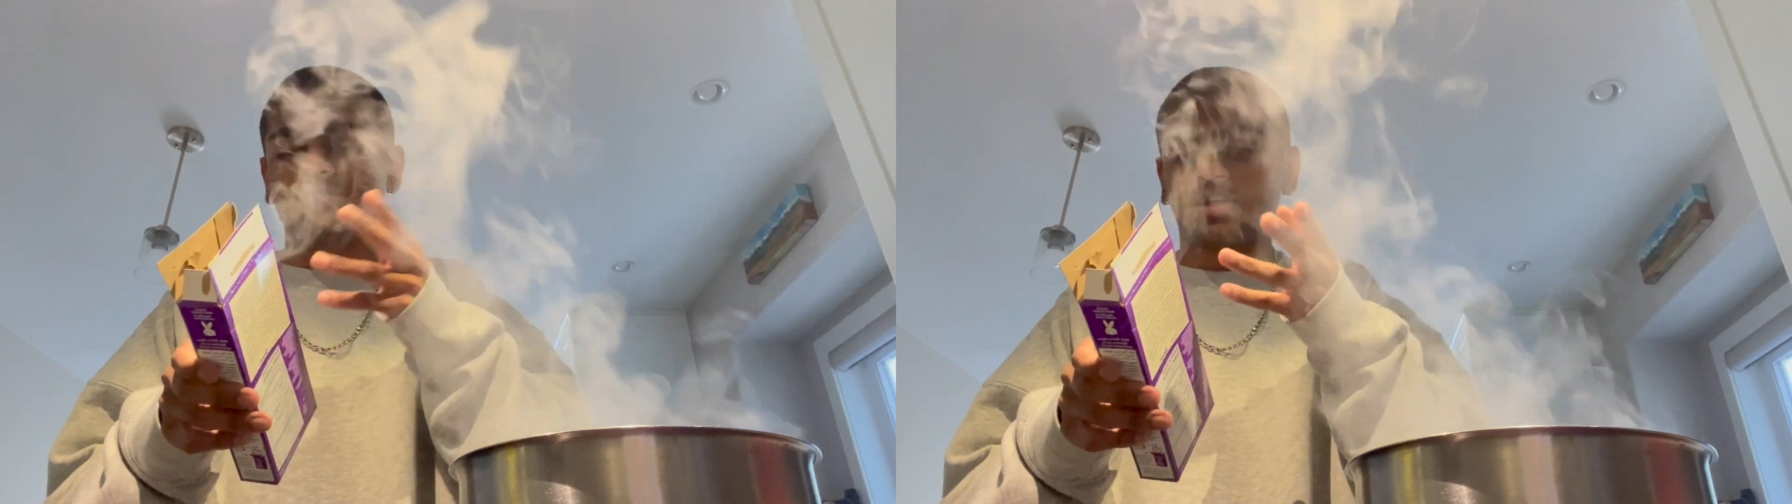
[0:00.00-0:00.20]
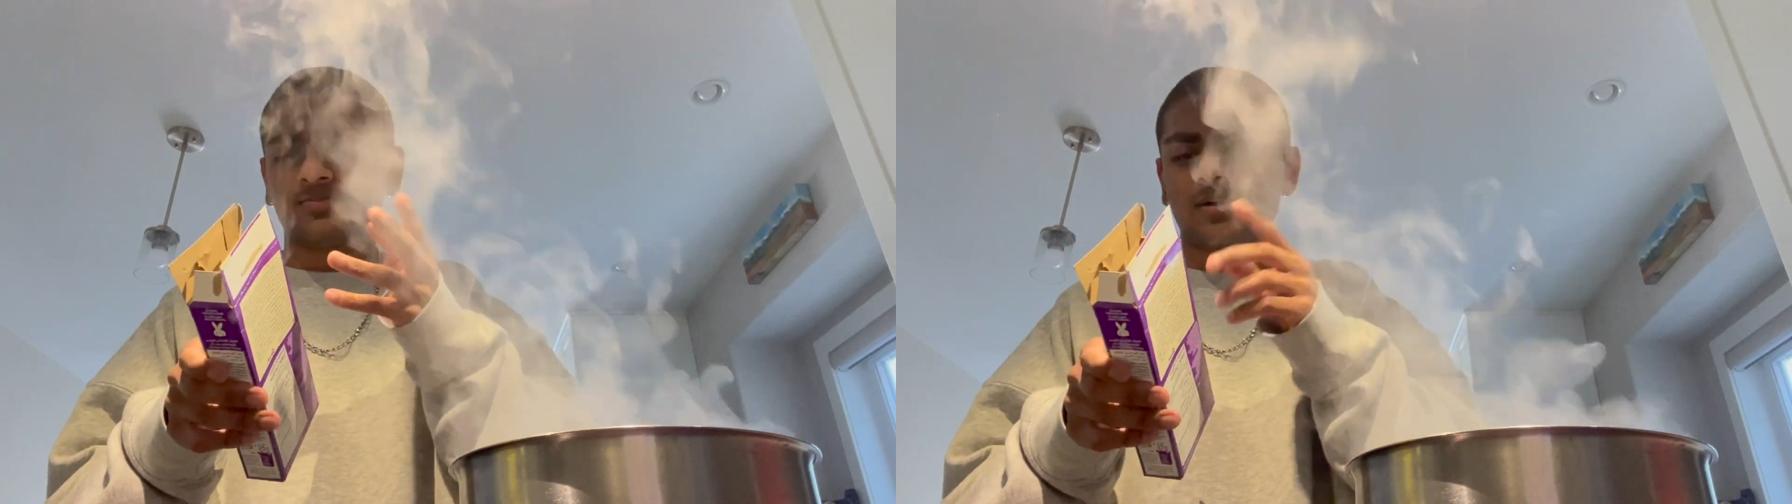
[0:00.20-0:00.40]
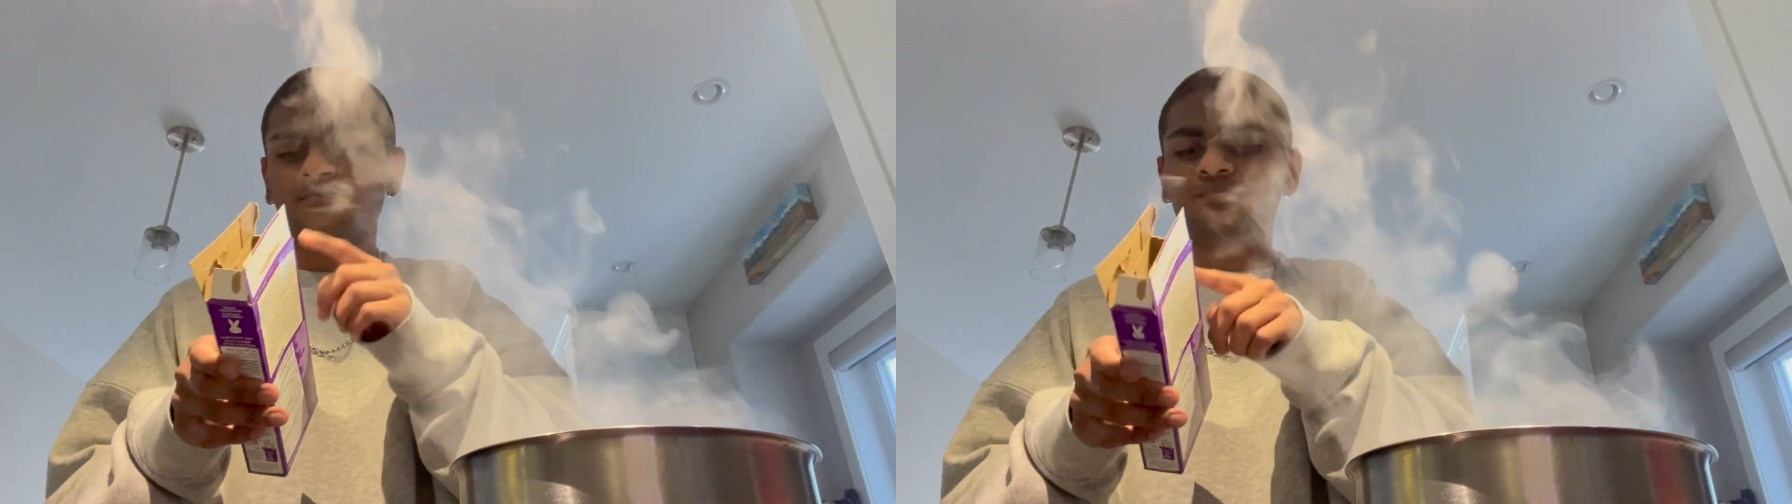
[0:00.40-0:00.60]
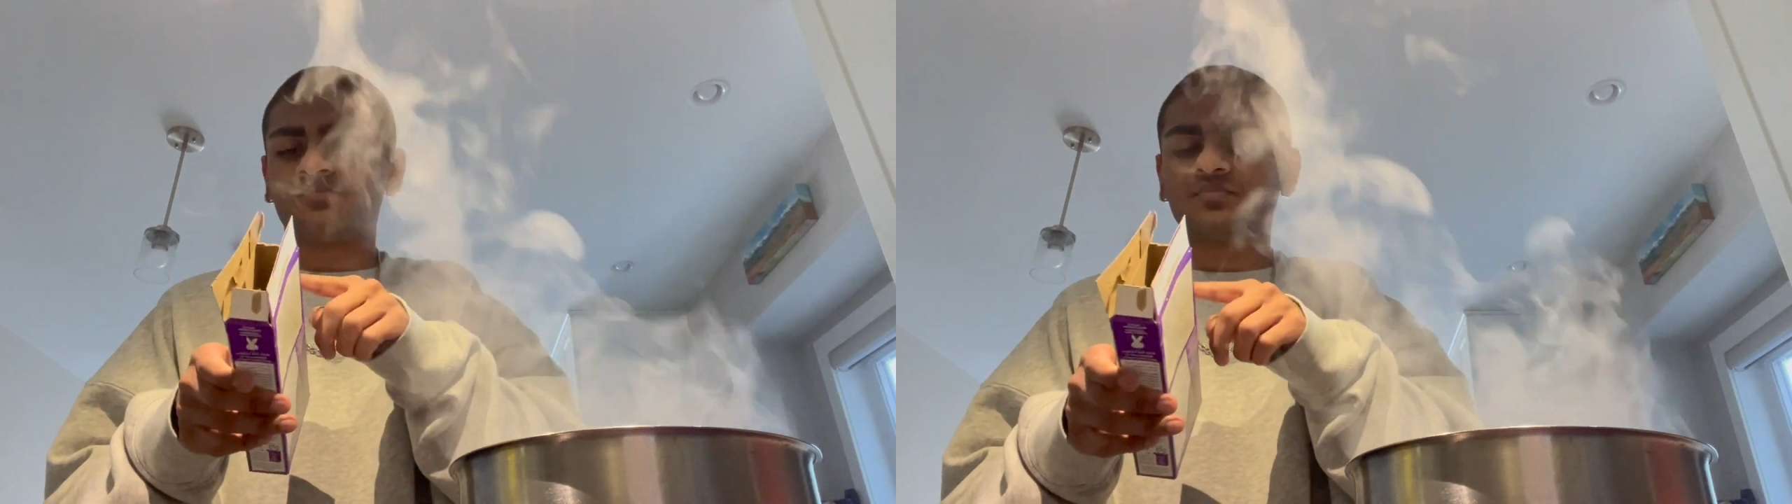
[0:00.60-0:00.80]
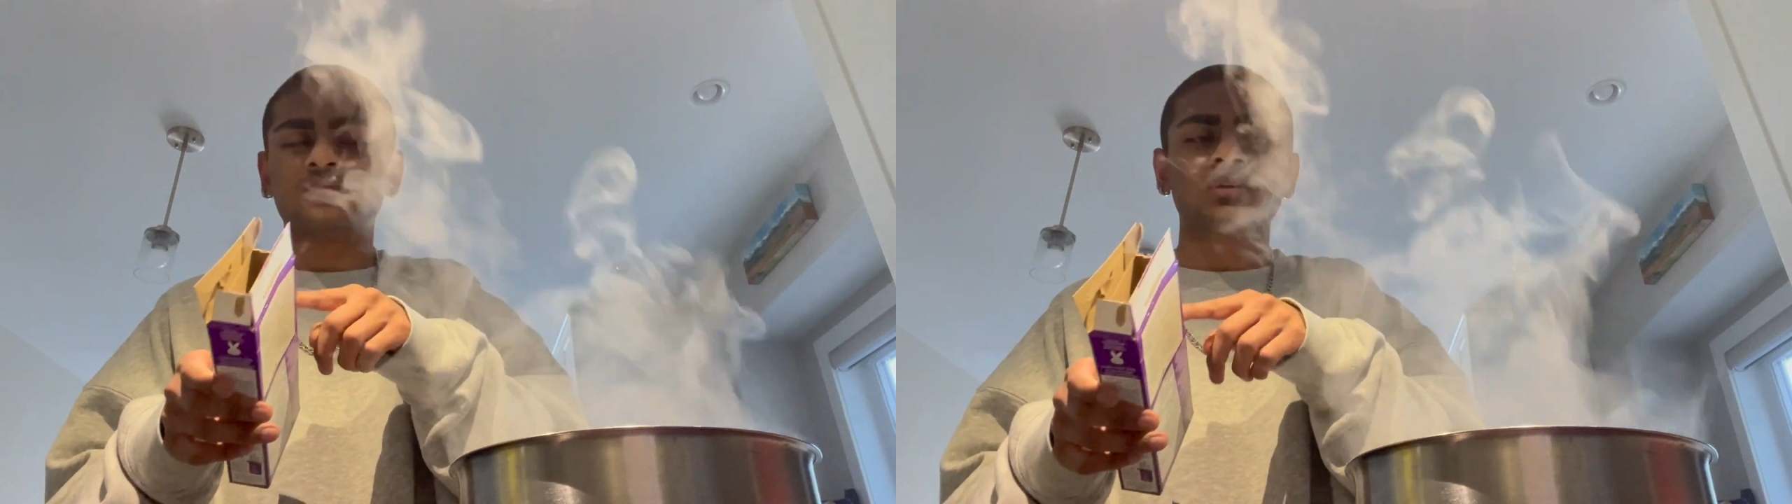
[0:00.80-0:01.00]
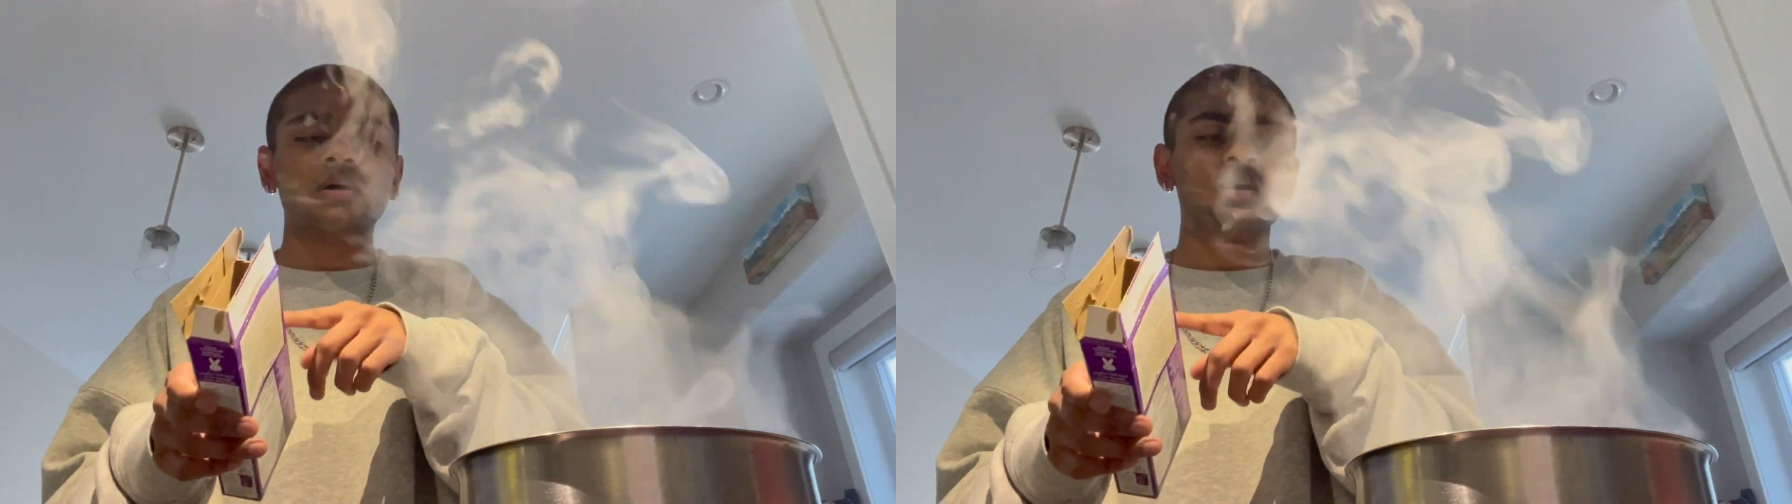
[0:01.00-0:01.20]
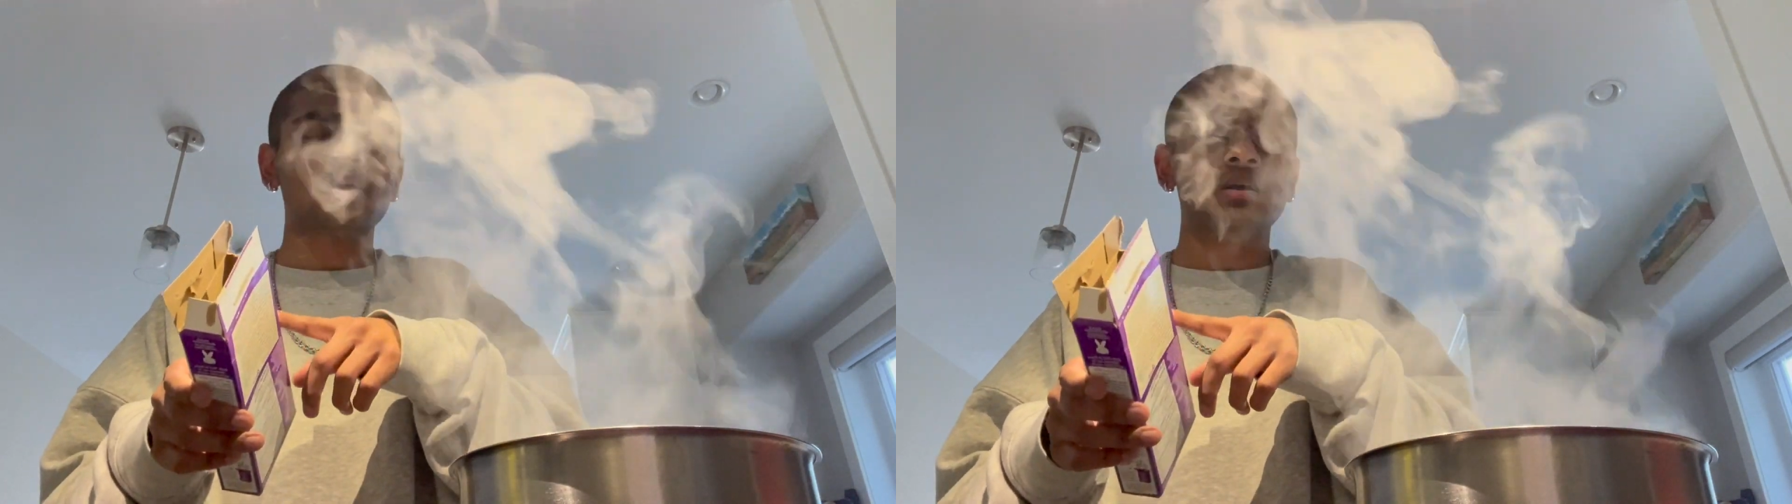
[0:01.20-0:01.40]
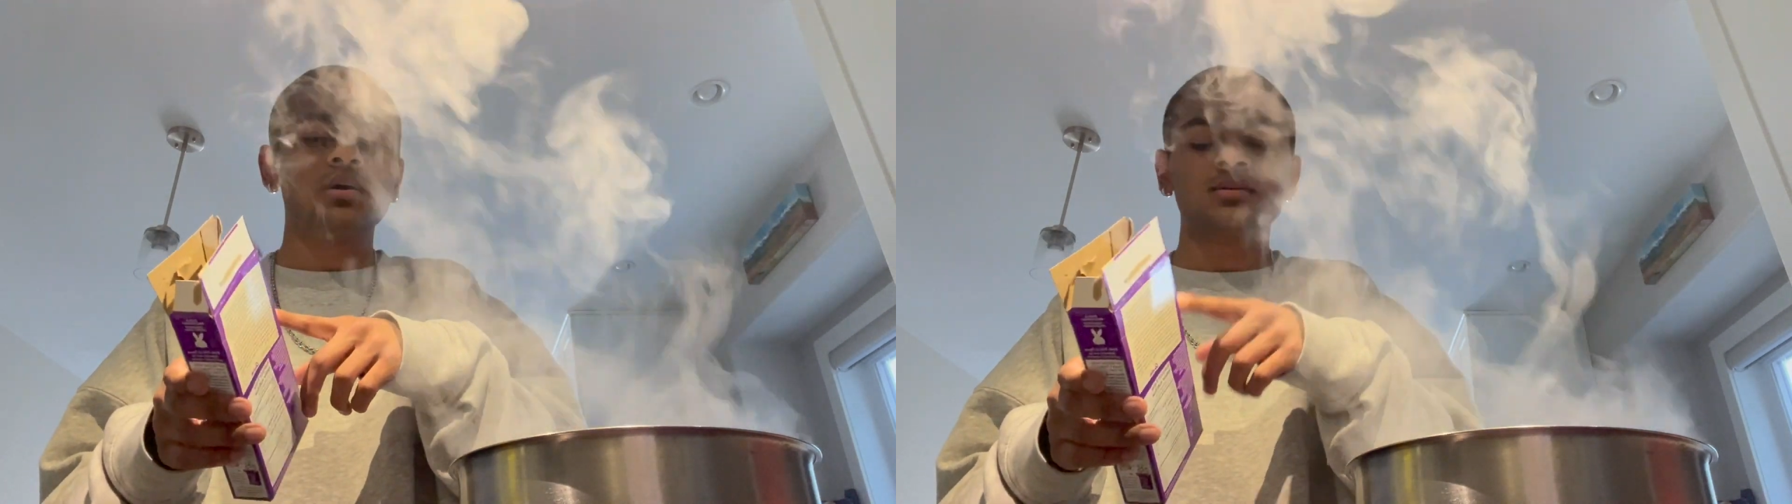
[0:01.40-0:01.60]
saucepan.
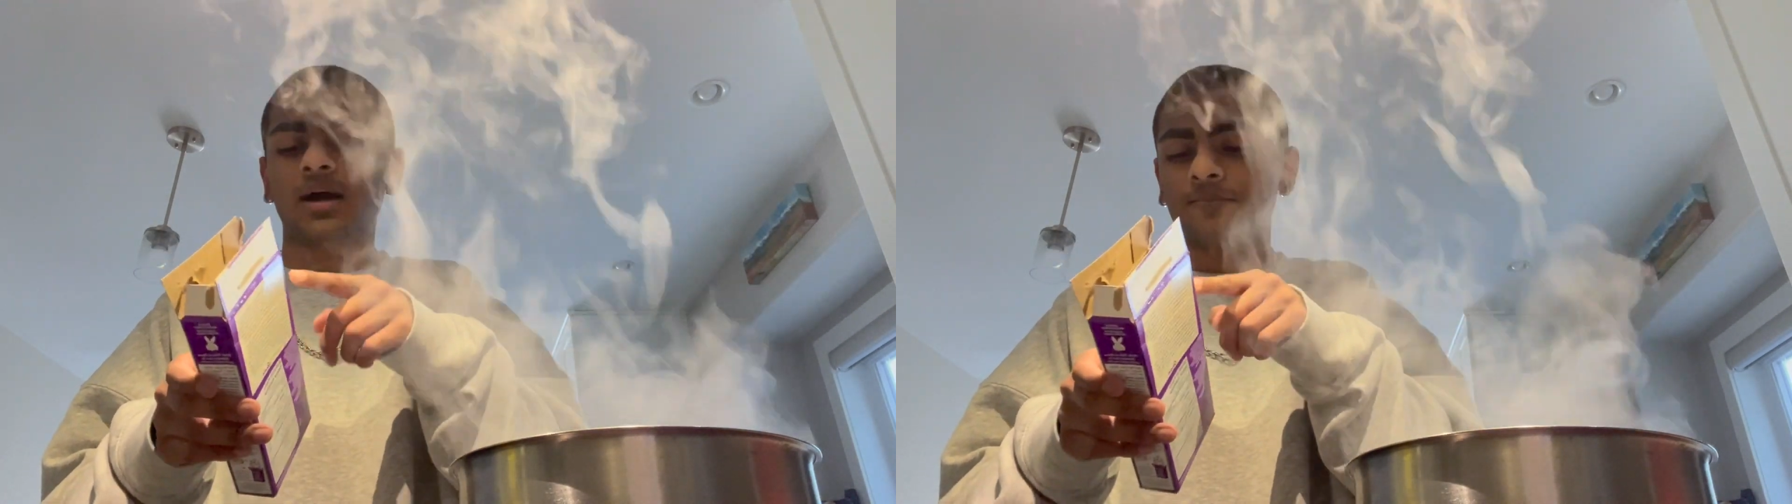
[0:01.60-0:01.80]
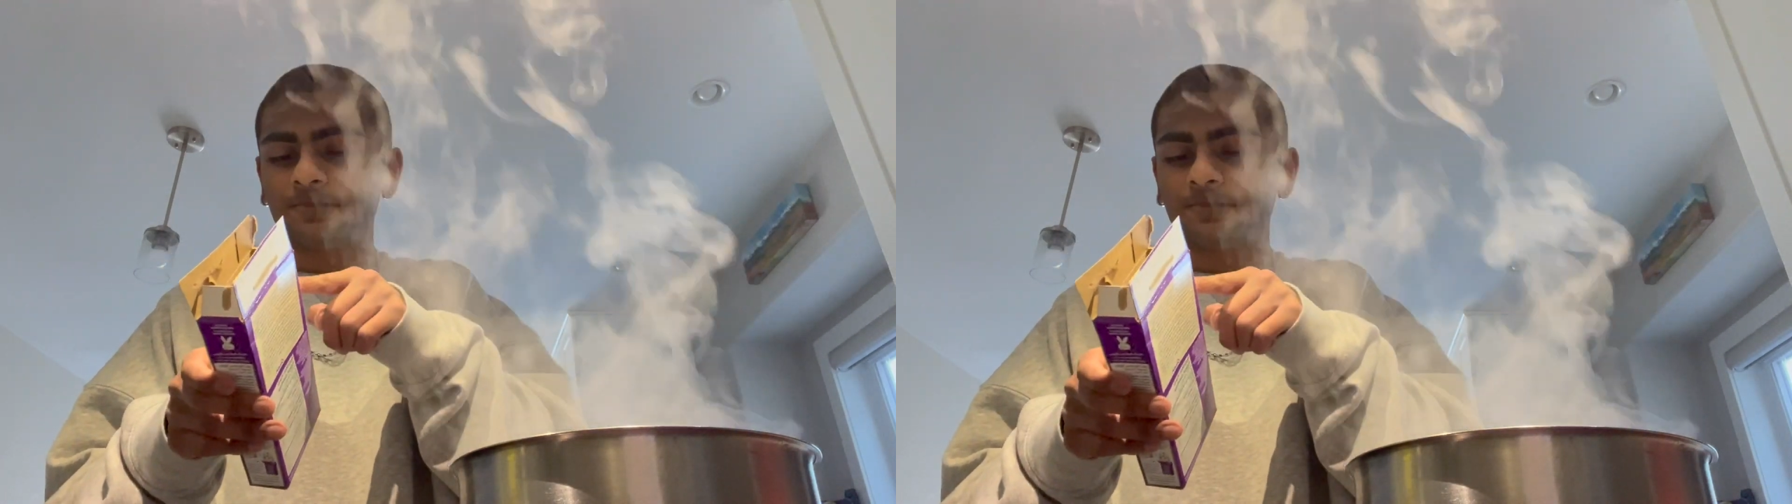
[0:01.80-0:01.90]
Yeah.